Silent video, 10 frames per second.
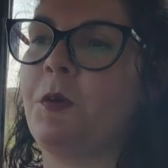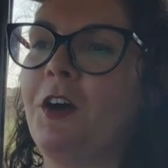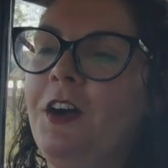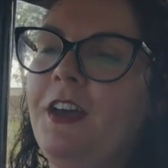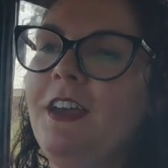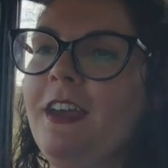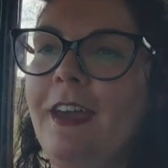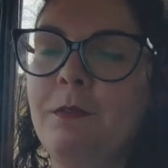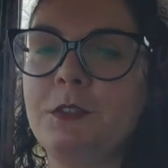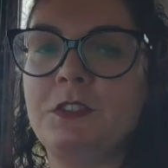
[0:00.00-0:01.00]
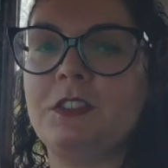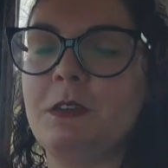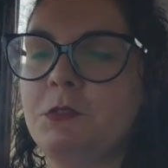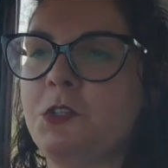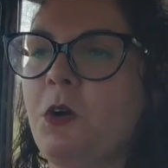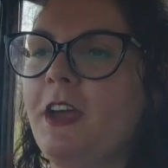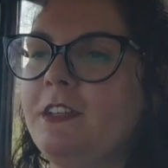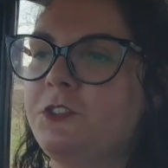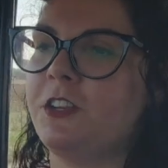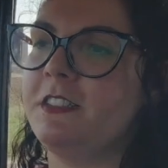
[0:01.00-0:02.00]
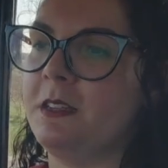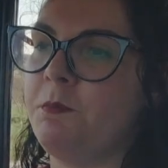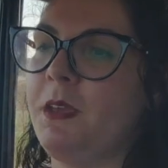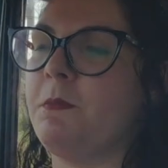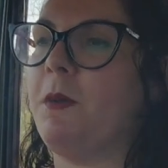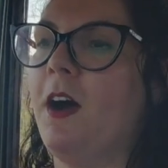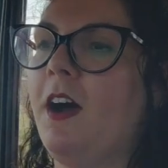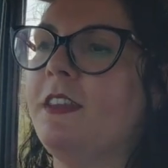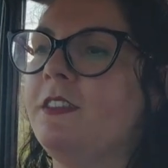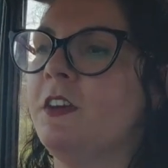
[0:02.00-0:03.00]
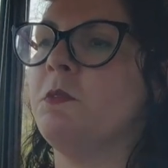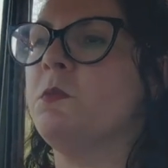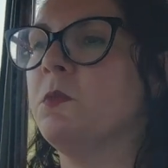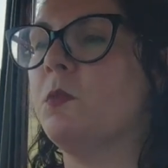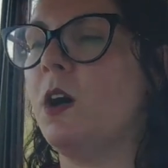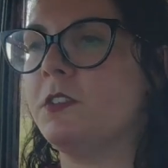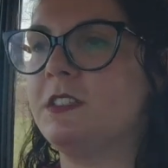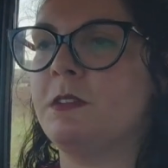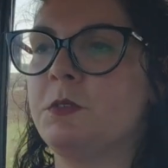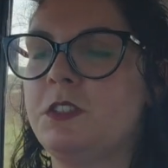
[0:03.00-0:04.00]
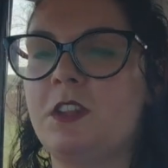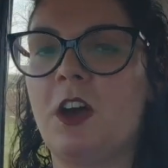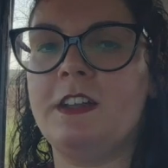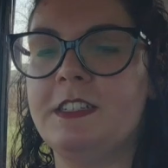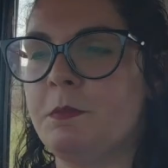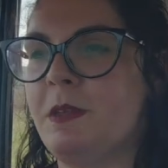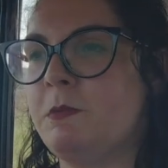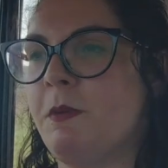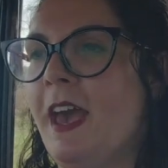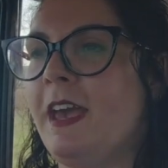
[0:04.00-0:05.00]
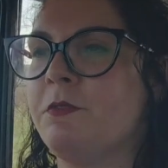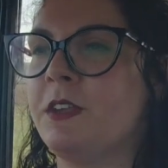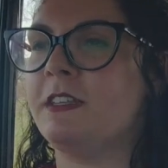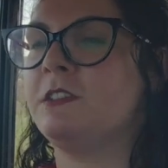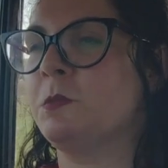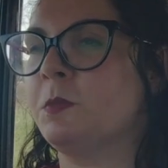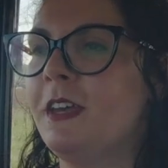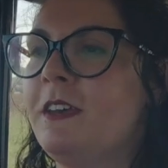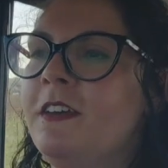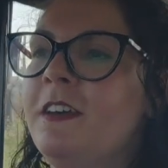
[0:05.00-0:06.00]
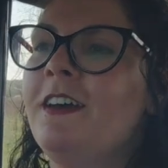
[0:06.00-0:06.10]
But it was quite interesting being behind them whilst it was starting to misbehave a little bit,